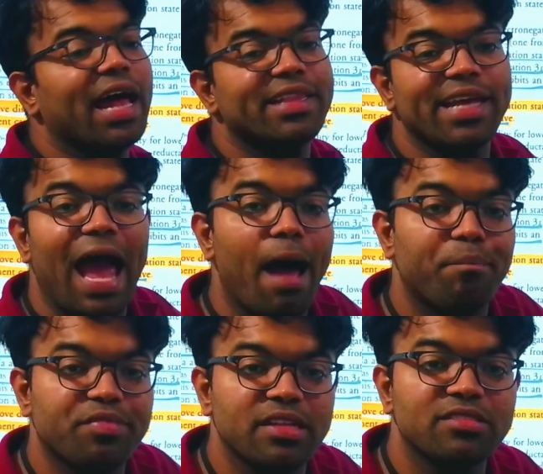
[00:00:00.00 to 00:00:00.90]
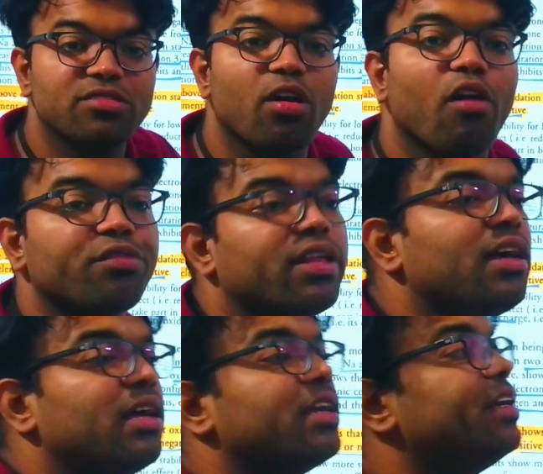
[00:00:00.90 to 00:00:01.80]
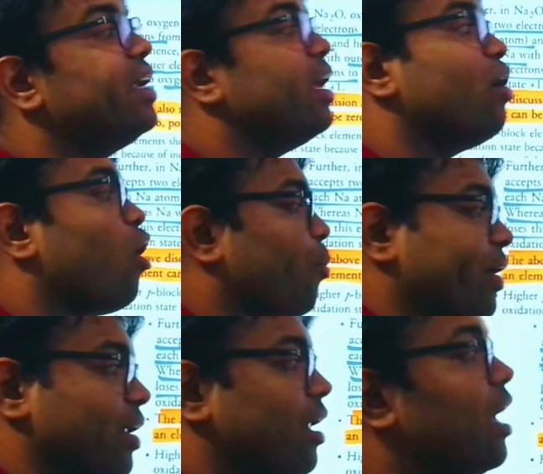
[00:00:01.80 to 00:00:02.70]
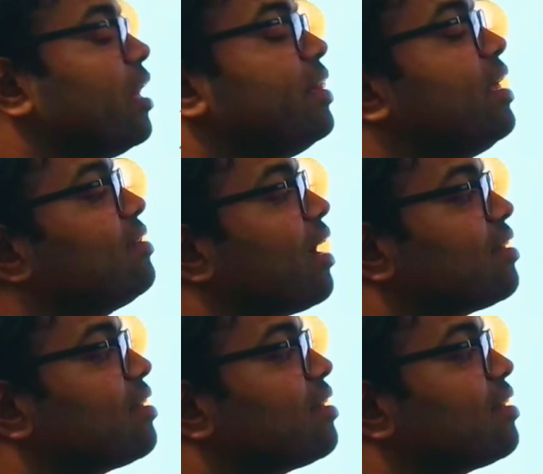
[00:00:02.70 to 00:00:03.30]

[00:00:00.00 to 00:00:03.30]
and the absence of the d orbital. These